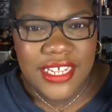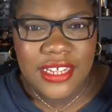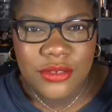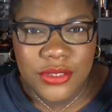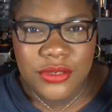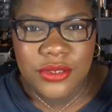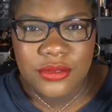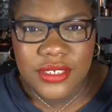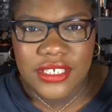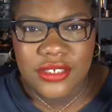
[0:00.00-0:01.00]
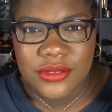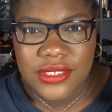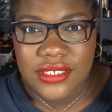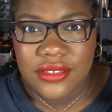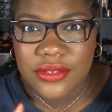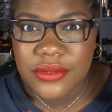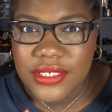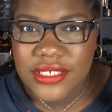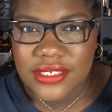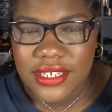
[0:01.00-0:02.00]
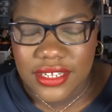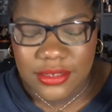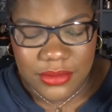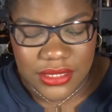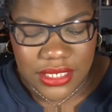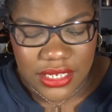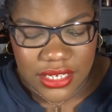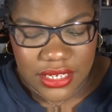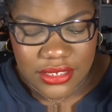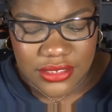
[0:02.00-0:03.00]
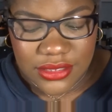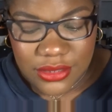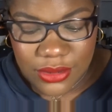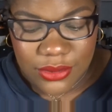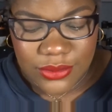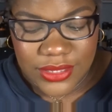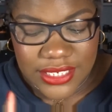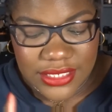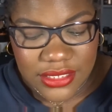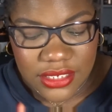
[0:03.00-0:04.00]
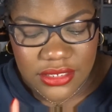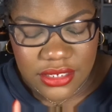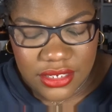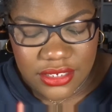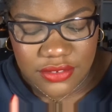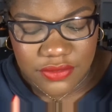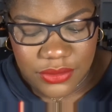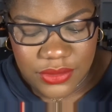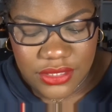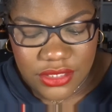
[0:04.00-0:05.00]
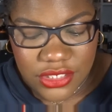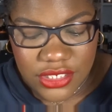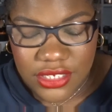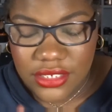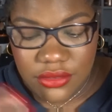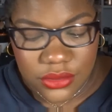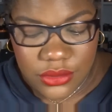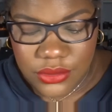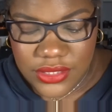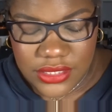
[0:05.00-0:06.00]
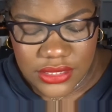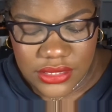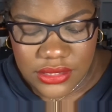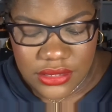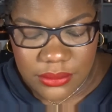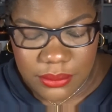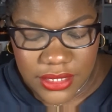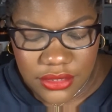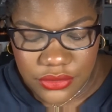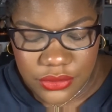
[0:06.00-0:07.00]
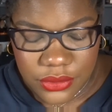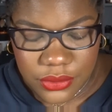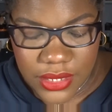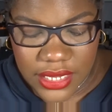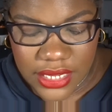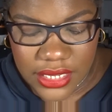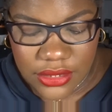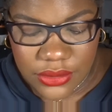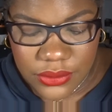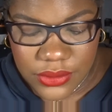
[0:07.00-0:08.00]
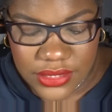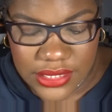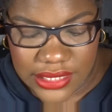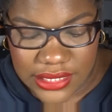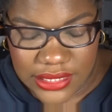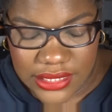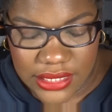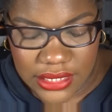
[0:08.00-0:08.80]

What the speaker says: also already used it 13 times. So that's not a lot of usage. In total, since my intro, I used it